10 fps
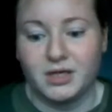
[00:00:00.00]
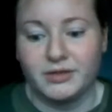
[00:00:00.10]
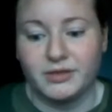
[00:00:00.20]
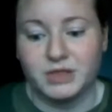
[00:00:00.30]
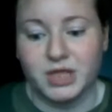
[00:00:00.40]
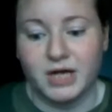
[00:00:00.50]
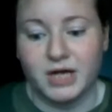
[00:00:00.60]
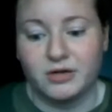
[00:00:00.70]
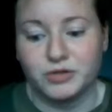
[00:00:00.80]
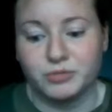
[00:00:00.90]
The
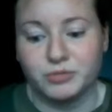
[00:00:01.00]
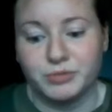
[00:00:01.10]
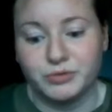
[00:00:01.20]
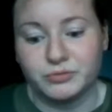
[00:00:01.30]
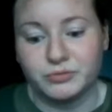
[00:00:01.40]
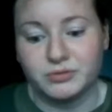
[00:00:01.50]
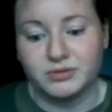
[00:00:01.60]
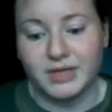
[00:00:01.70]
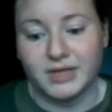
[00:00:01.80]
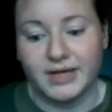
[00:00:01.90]
Chicago Tribune
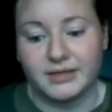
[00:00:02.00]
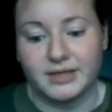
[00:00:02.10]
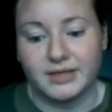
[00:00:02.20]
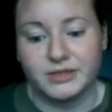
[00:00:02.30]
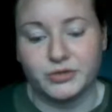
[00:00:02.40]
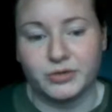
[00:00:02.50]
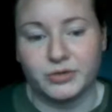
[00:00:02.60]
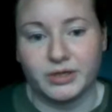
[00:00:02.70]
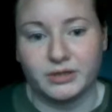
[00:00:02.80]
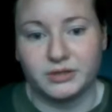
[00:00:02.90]
had an
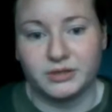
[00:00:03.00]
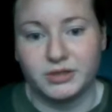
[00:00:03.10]
editorial